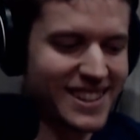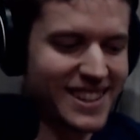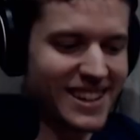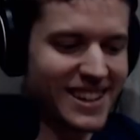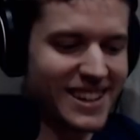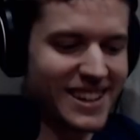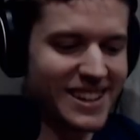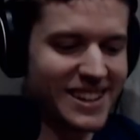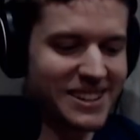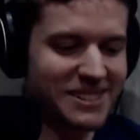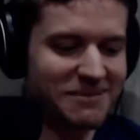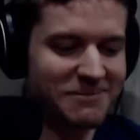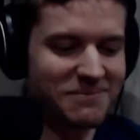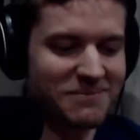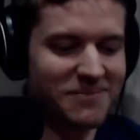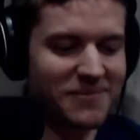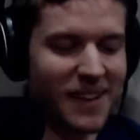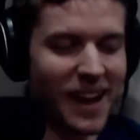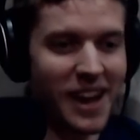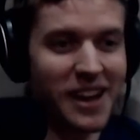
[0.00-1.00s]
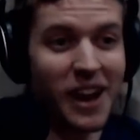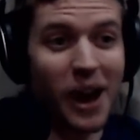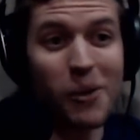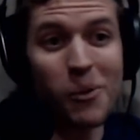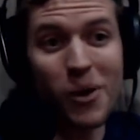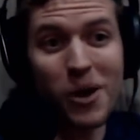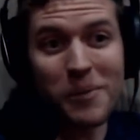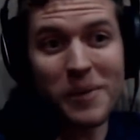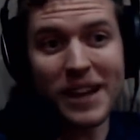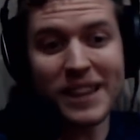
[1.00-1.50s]
I
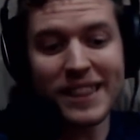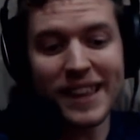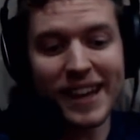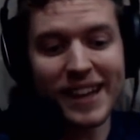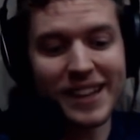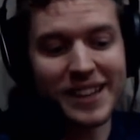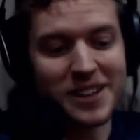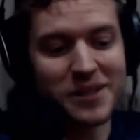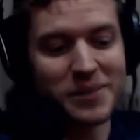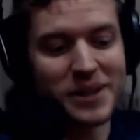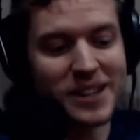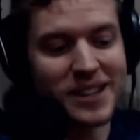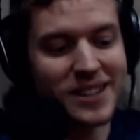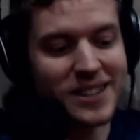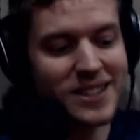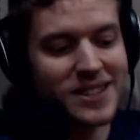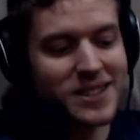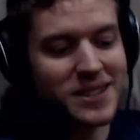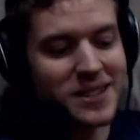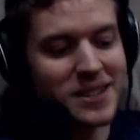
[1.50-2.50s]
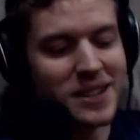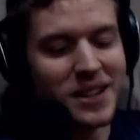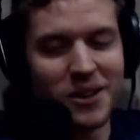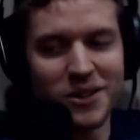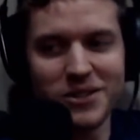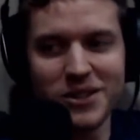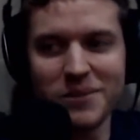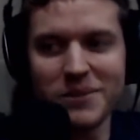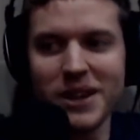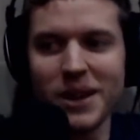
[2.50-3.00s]
want to make that clear because,
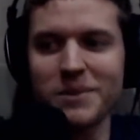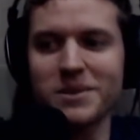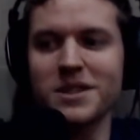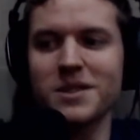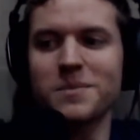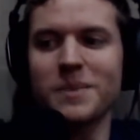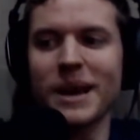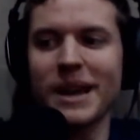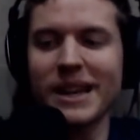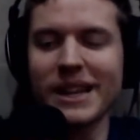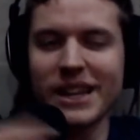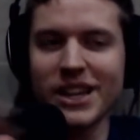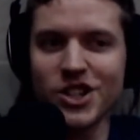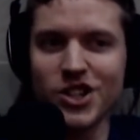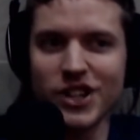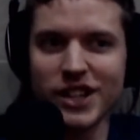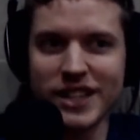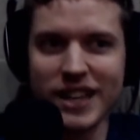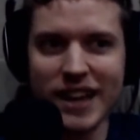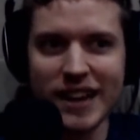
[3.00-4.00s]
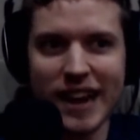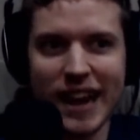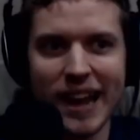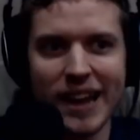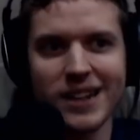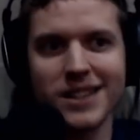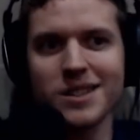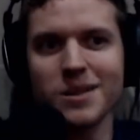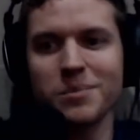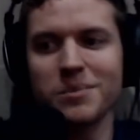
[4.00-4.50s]
sometimes the speculation gets out of
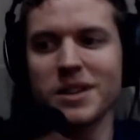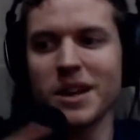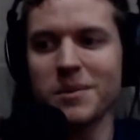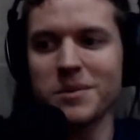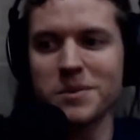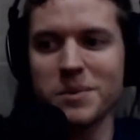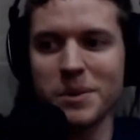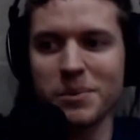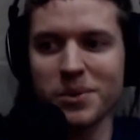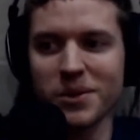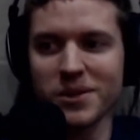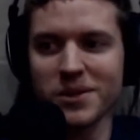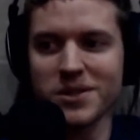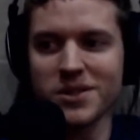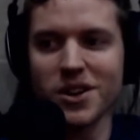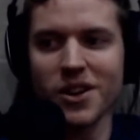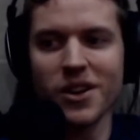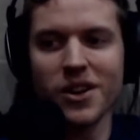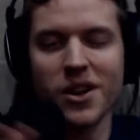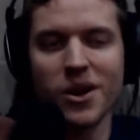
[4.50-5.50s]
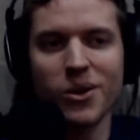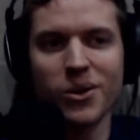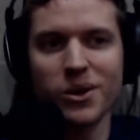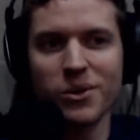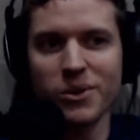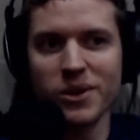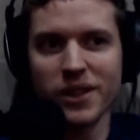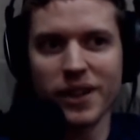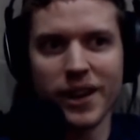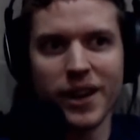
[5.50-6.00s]
hand. Sometimes people start
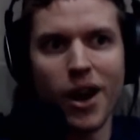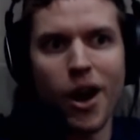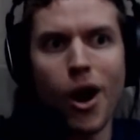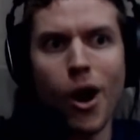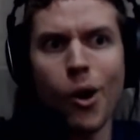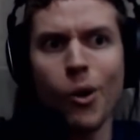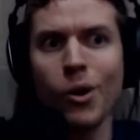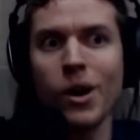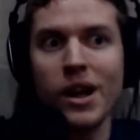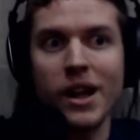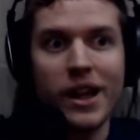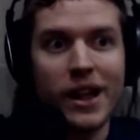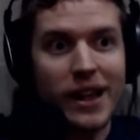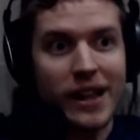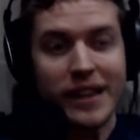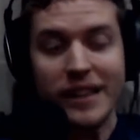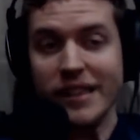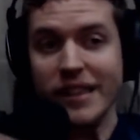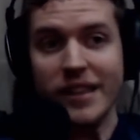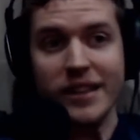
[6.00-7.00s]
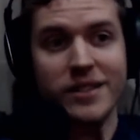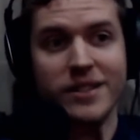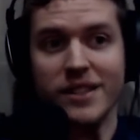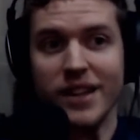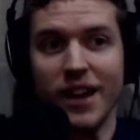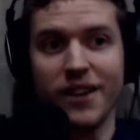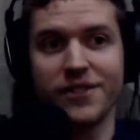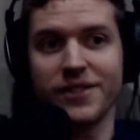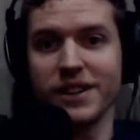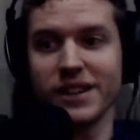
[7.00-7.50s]
going with like, oh, this
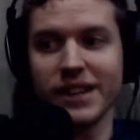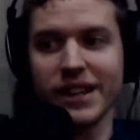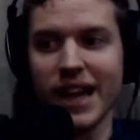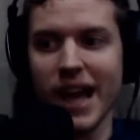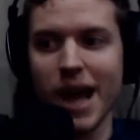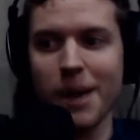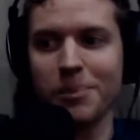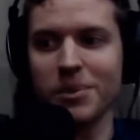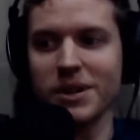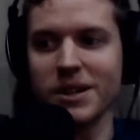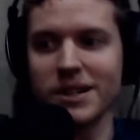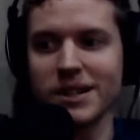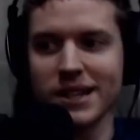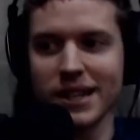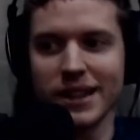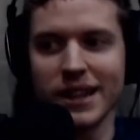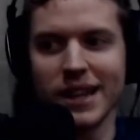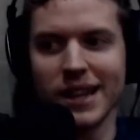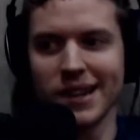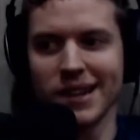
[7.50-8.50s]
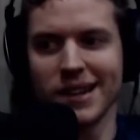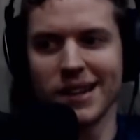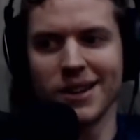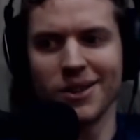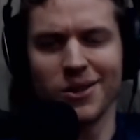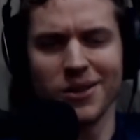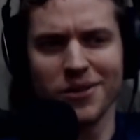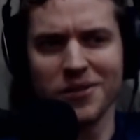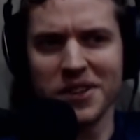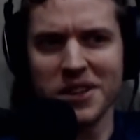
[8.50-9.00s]
definitely happened. And then,
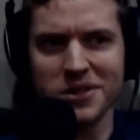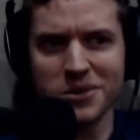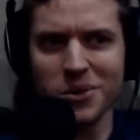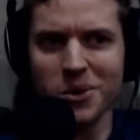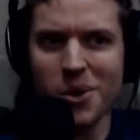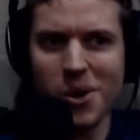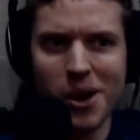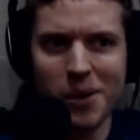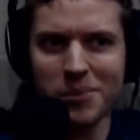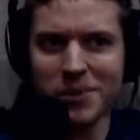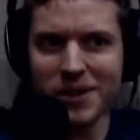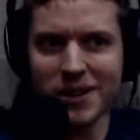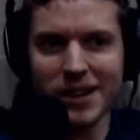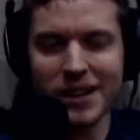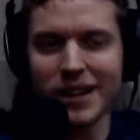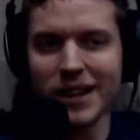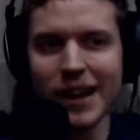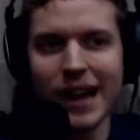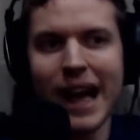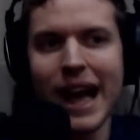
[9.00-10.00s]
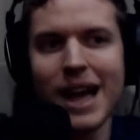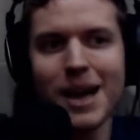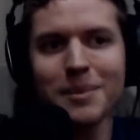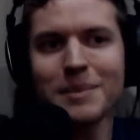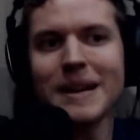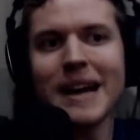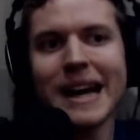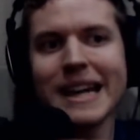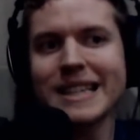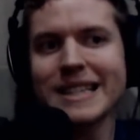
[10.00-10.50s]
the feeds will go up and, I
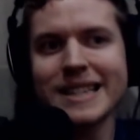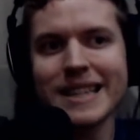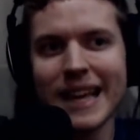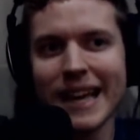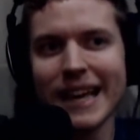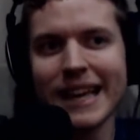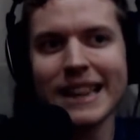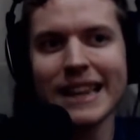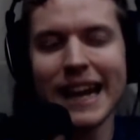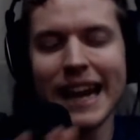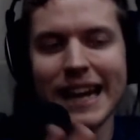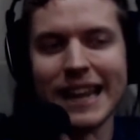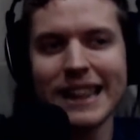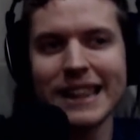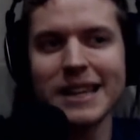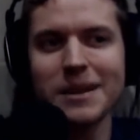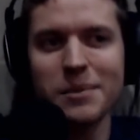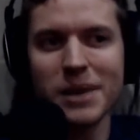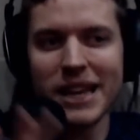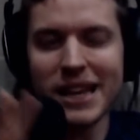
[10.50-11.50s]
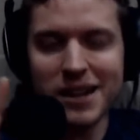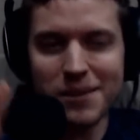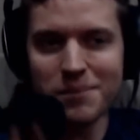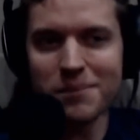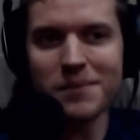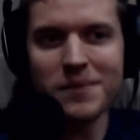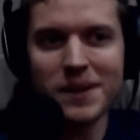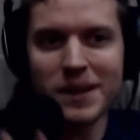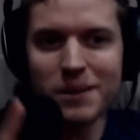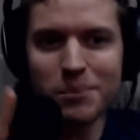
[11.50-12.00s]
am not saying that anything
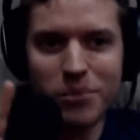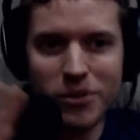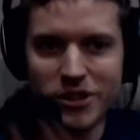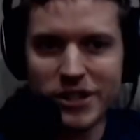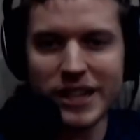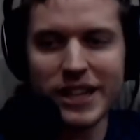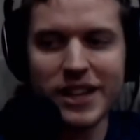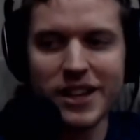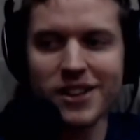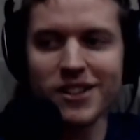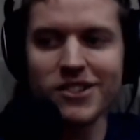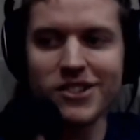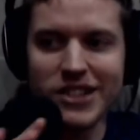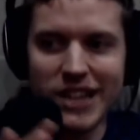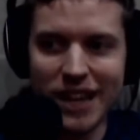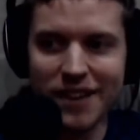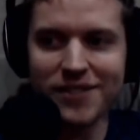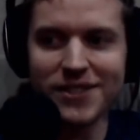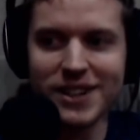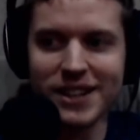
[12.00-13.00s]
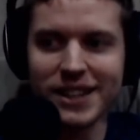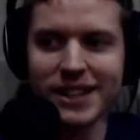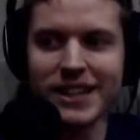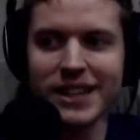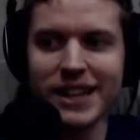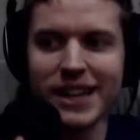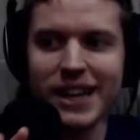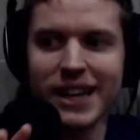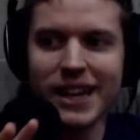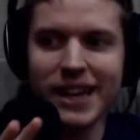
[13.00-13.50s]
in particular
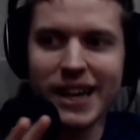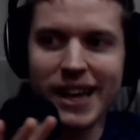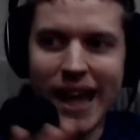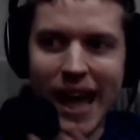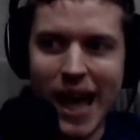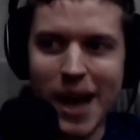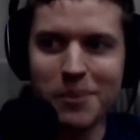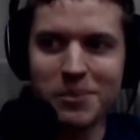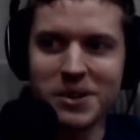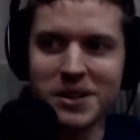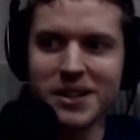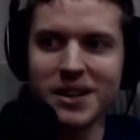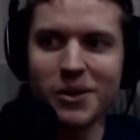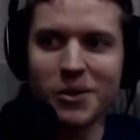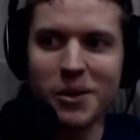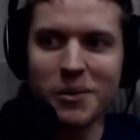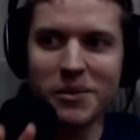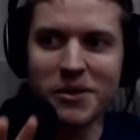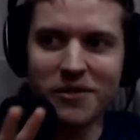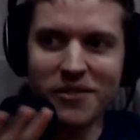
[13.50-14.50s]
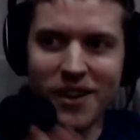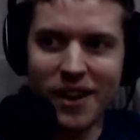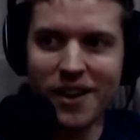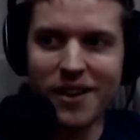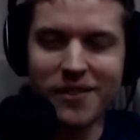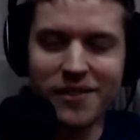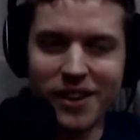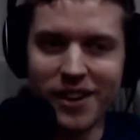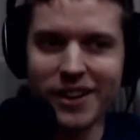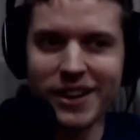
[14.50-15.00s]
definitely happened. I want to be
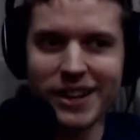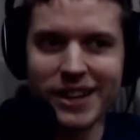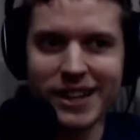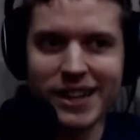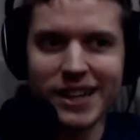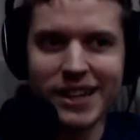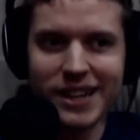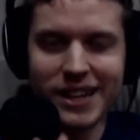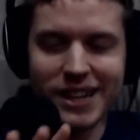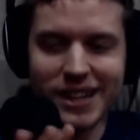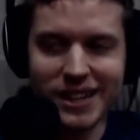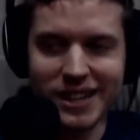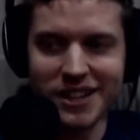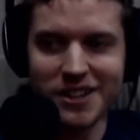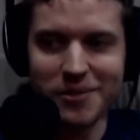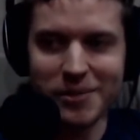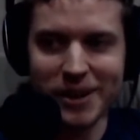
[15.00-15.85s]
very, very clear